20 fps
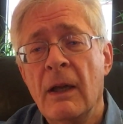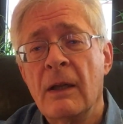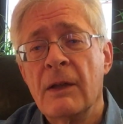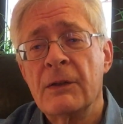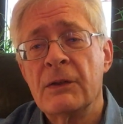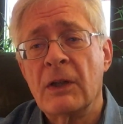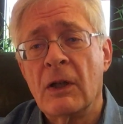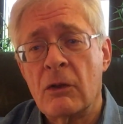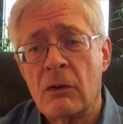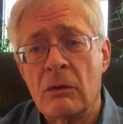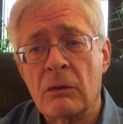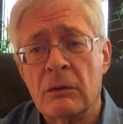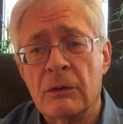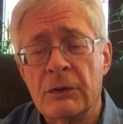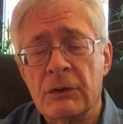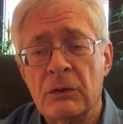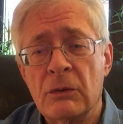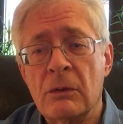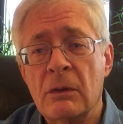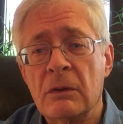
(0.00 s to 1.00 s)
sexual
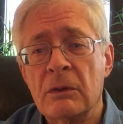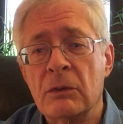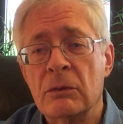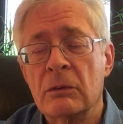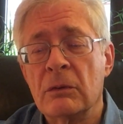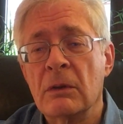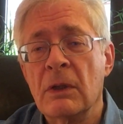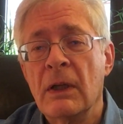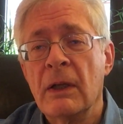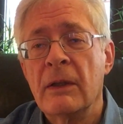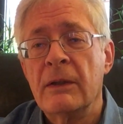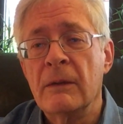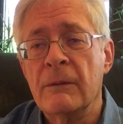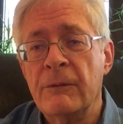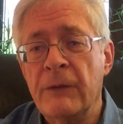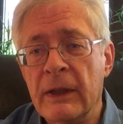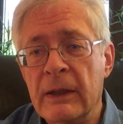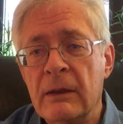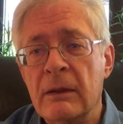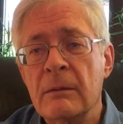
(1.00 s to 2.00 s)
assault, or they're
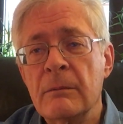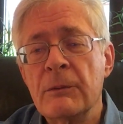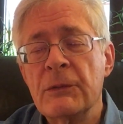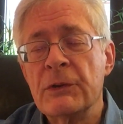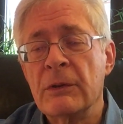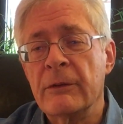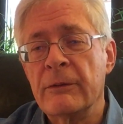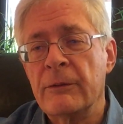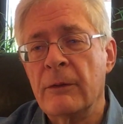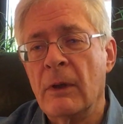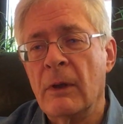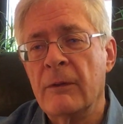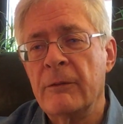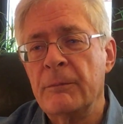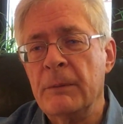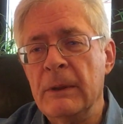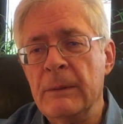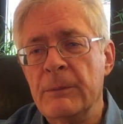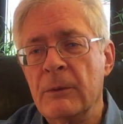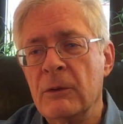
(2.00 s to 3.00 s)
victims
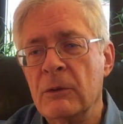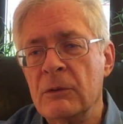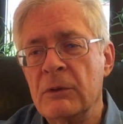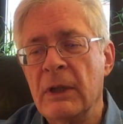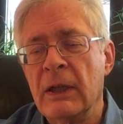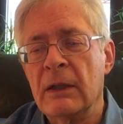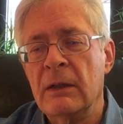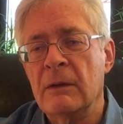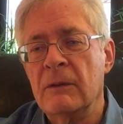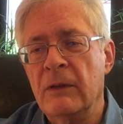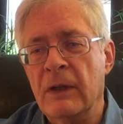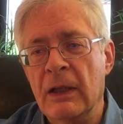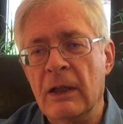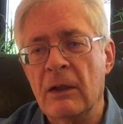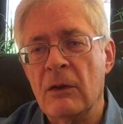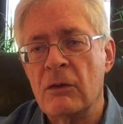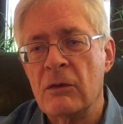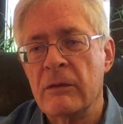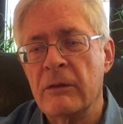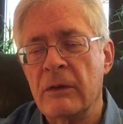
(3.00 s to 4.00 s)
of people who take
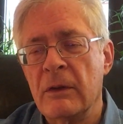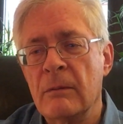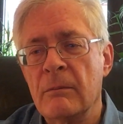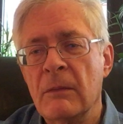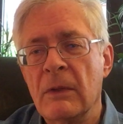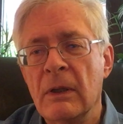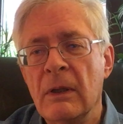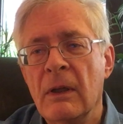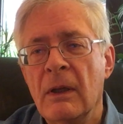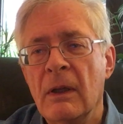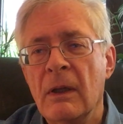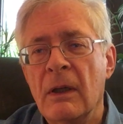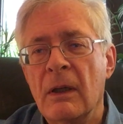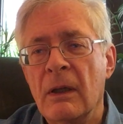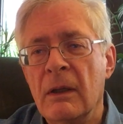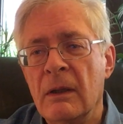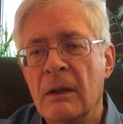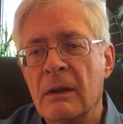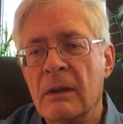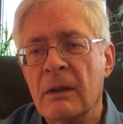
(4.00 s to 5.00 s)
advantage of them,
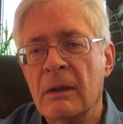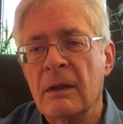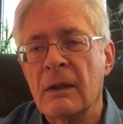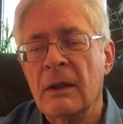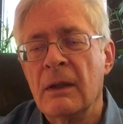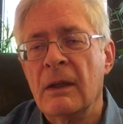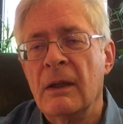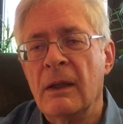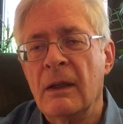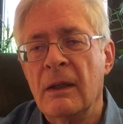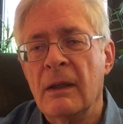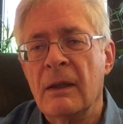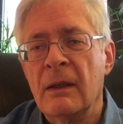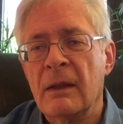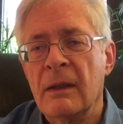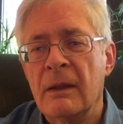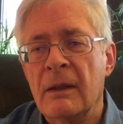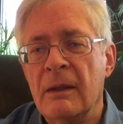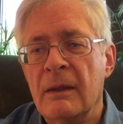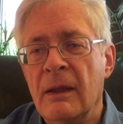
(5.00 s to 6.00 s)

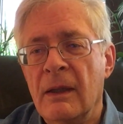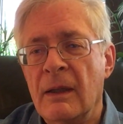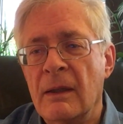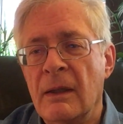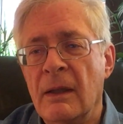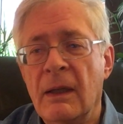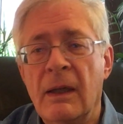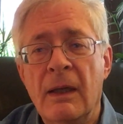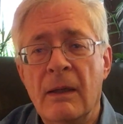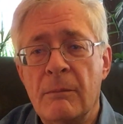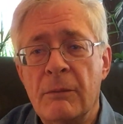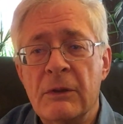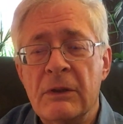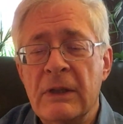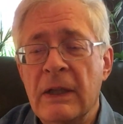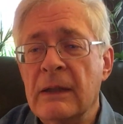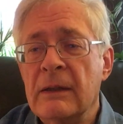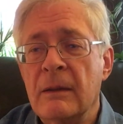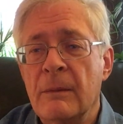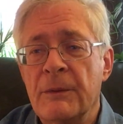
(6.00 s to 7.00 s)
and they can't
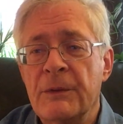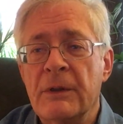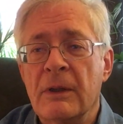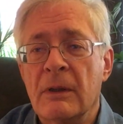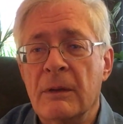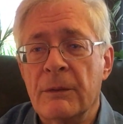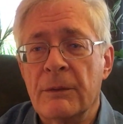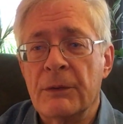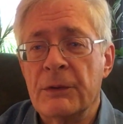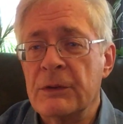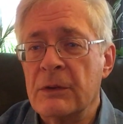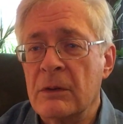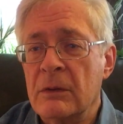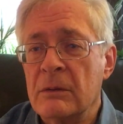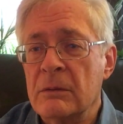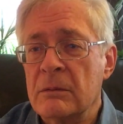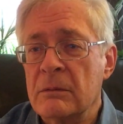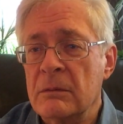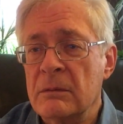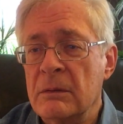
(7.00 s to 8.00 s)
protect themselves.
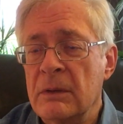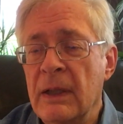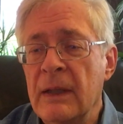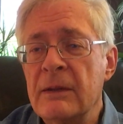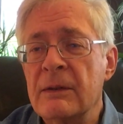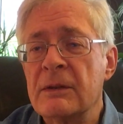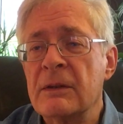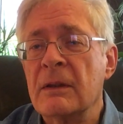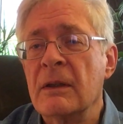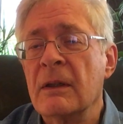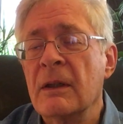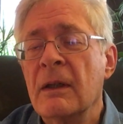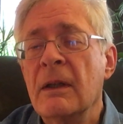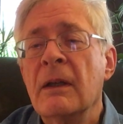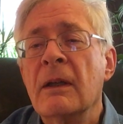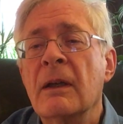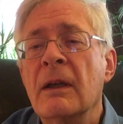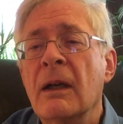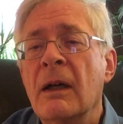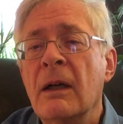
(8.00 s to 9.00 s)
So that's
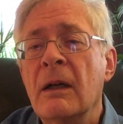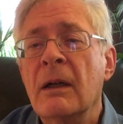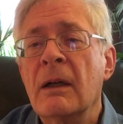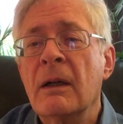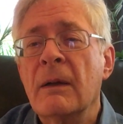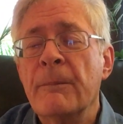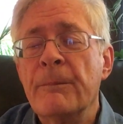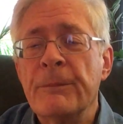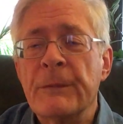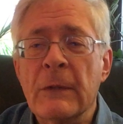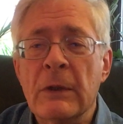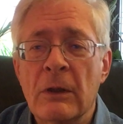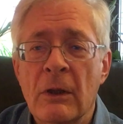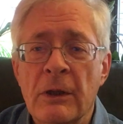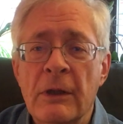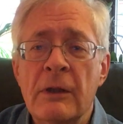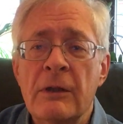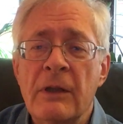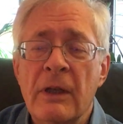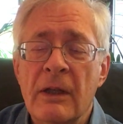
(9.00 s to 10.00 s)
an
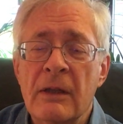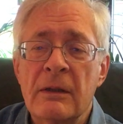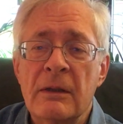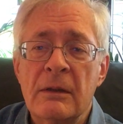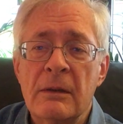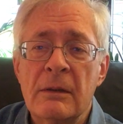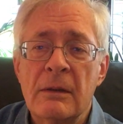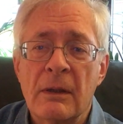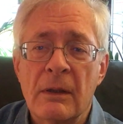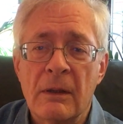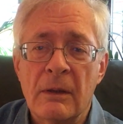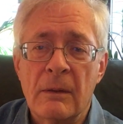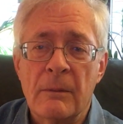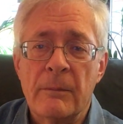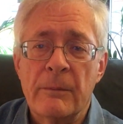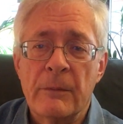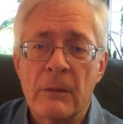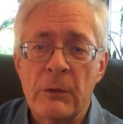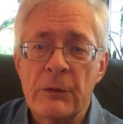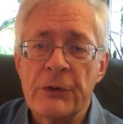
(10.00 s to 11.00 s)
unintended
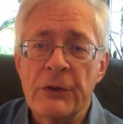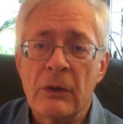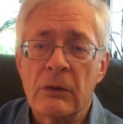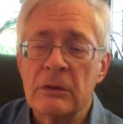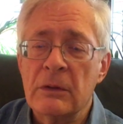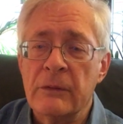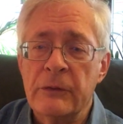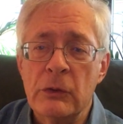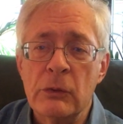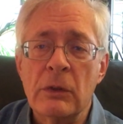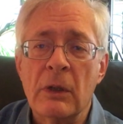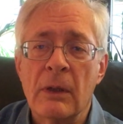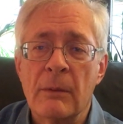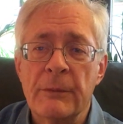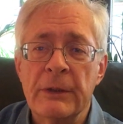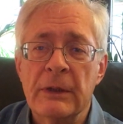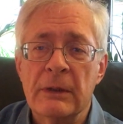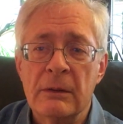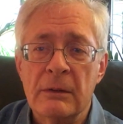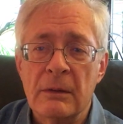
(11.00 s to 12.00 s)
result of you
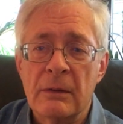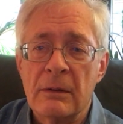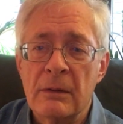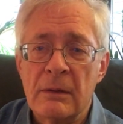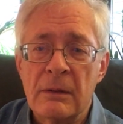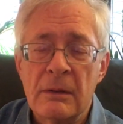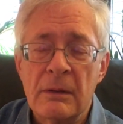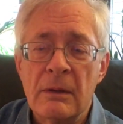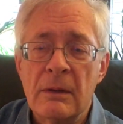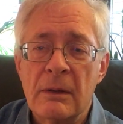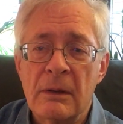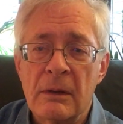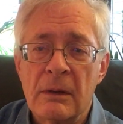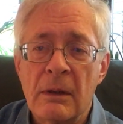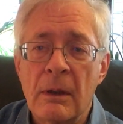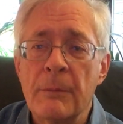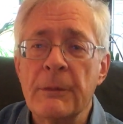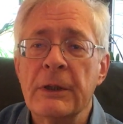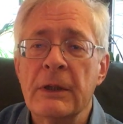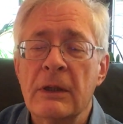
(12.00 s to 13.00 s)
coming
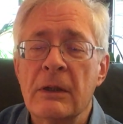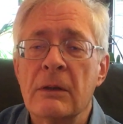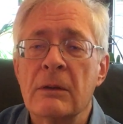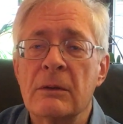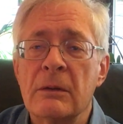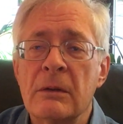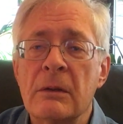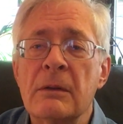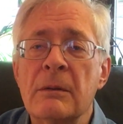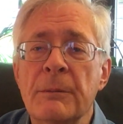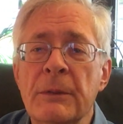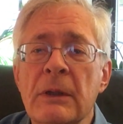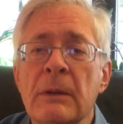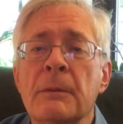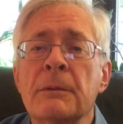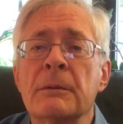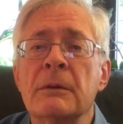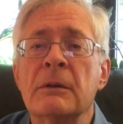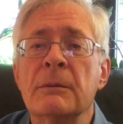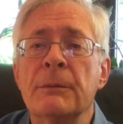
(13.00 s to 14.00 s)
here to be
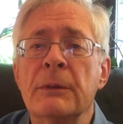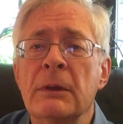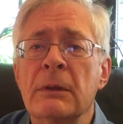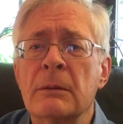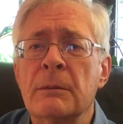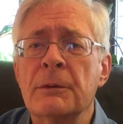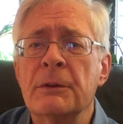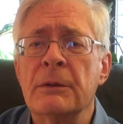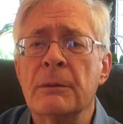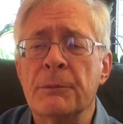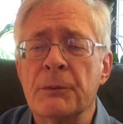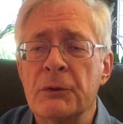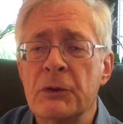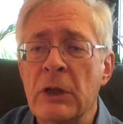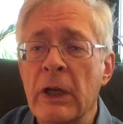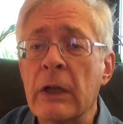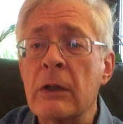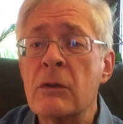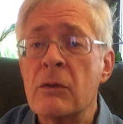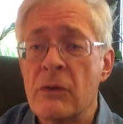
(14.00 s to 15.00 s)
able to
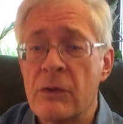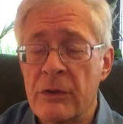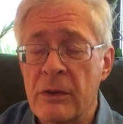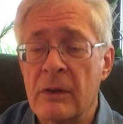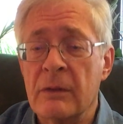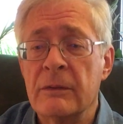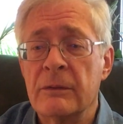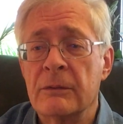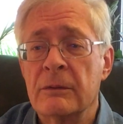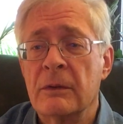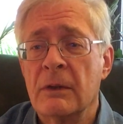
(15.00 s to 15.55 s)
protect yourself.